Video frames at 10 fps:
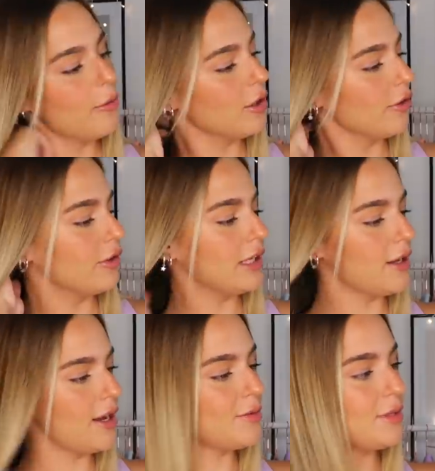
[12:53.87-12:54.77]
it would look really
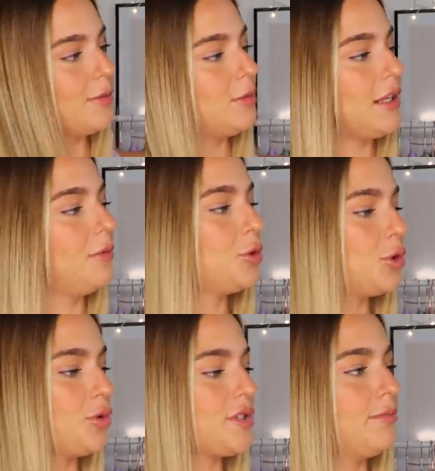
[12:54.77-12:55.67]
nice with some denim
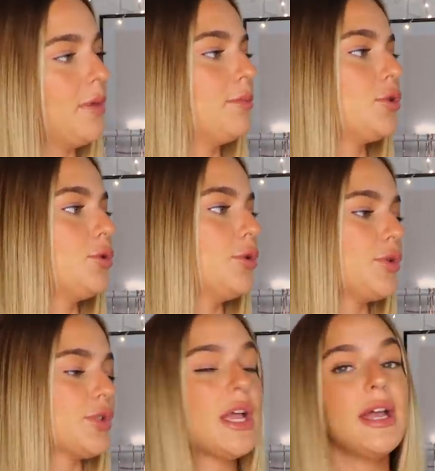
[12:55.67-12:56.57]
shorts, some mum
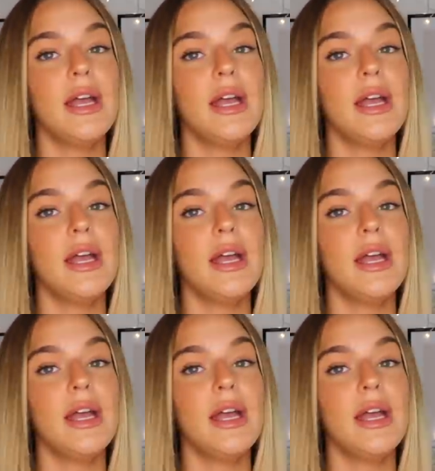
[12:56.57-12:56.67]
shorts,